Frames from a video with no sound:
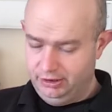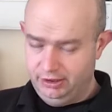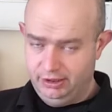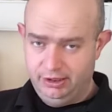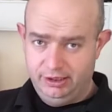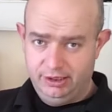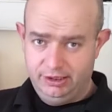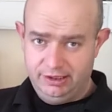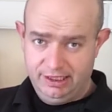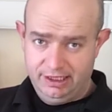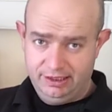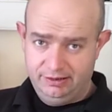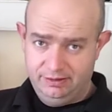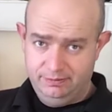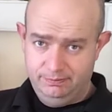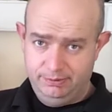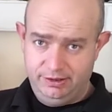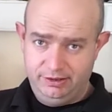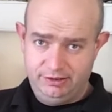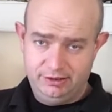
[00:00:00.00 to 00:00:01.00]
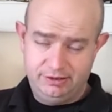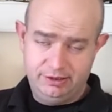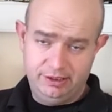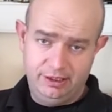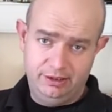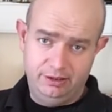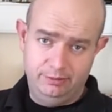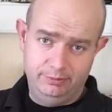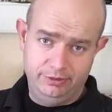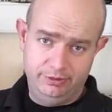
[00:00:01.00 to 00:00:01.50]
yet to be
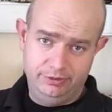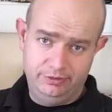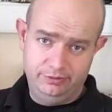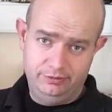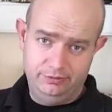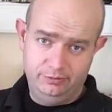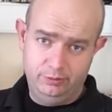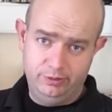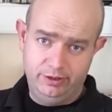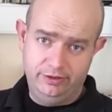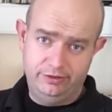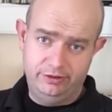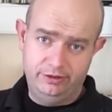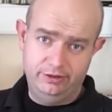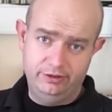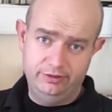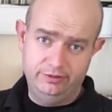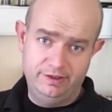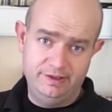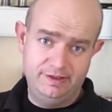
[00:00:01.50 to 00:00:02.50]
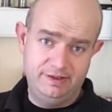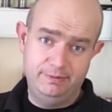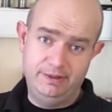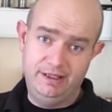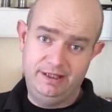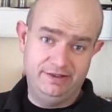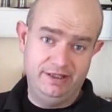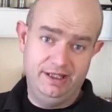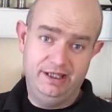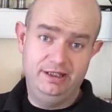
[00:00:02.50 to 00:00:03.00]
determined whether this
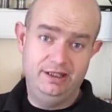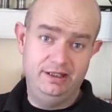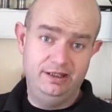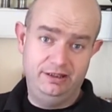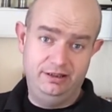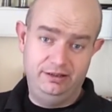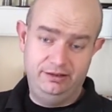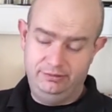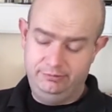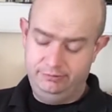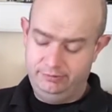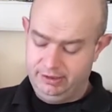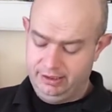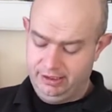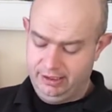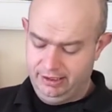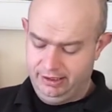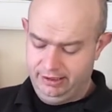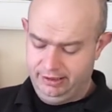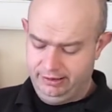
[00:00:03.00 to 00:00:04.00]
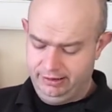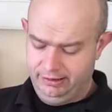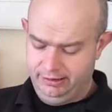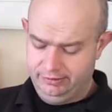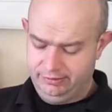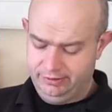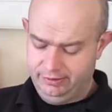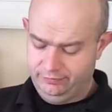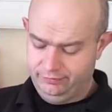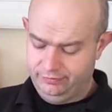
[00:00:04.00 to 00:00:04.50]
makes any
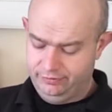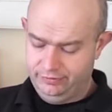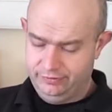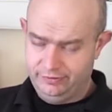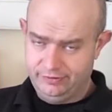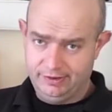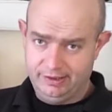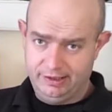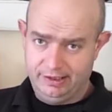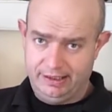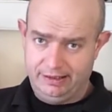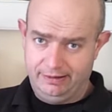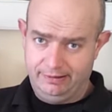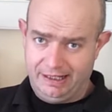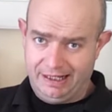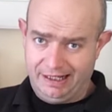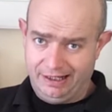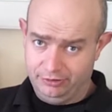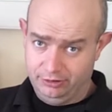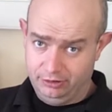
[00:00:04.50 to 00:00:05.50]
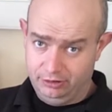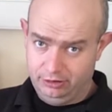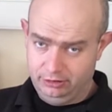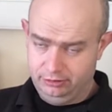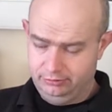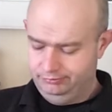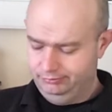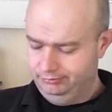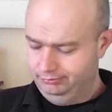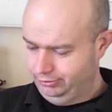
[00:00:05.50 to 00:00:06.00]
difference at all,
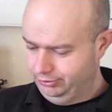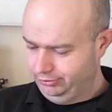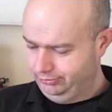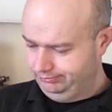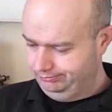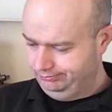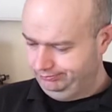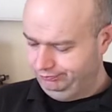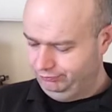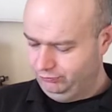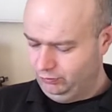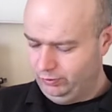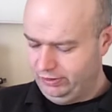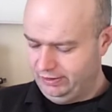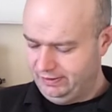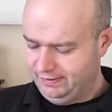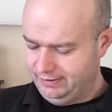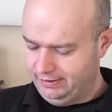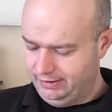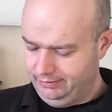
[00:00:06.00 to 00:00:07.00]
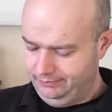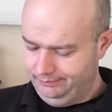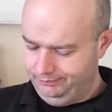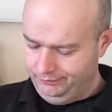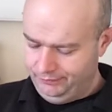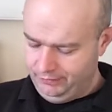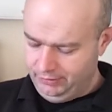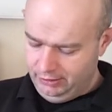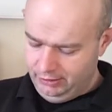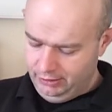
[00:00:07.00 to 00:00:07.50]
but we'll see.
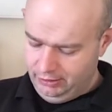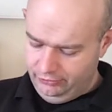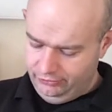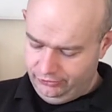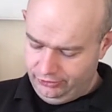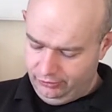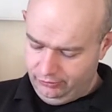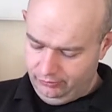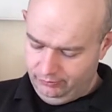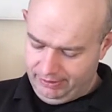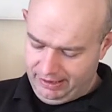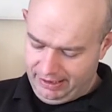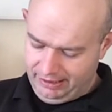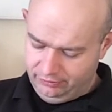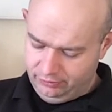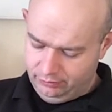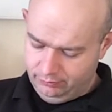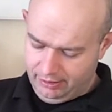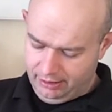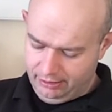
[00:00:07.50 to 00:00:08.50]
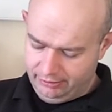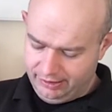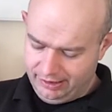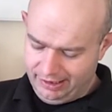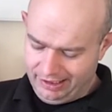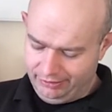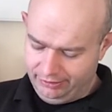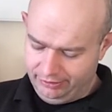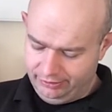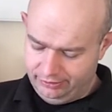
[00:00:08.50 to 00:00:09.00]
So, back to our
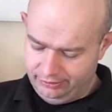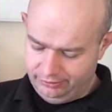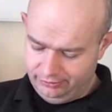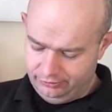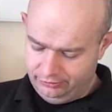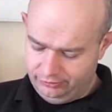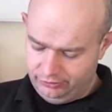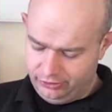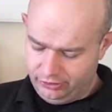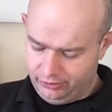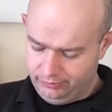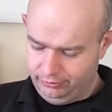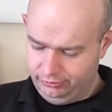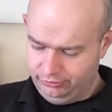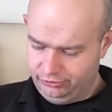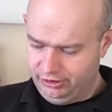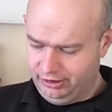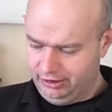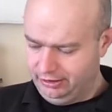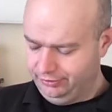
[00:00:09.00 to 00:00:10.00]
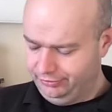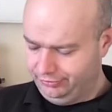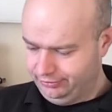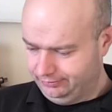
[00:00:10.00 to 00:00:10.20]
Garrett turbocharger.